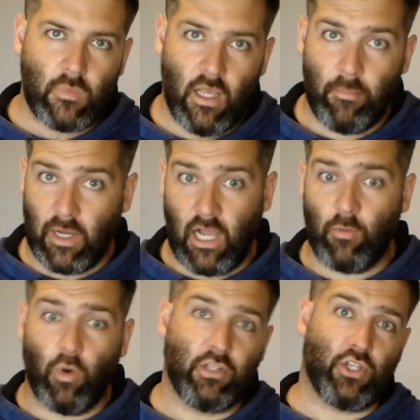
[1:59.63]
But I
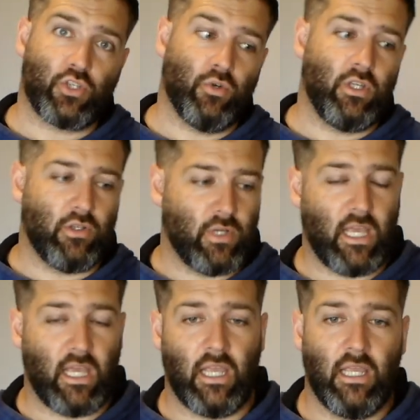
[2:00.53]
wanted to show you
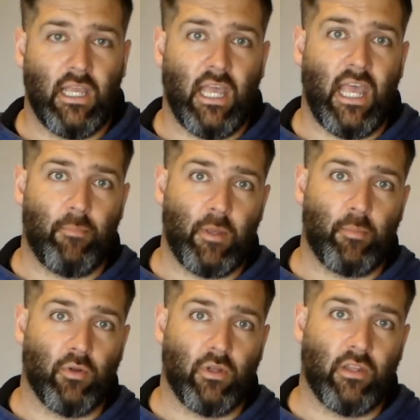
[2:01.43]

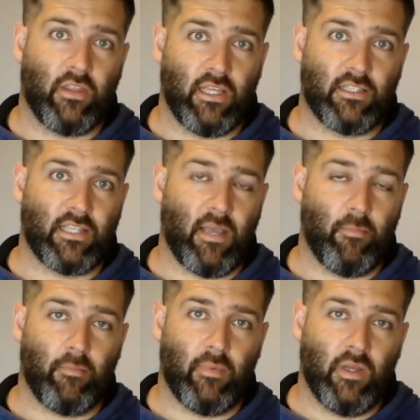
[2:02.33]
people that
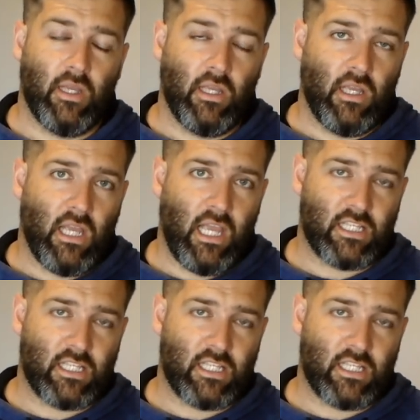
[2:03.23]
it's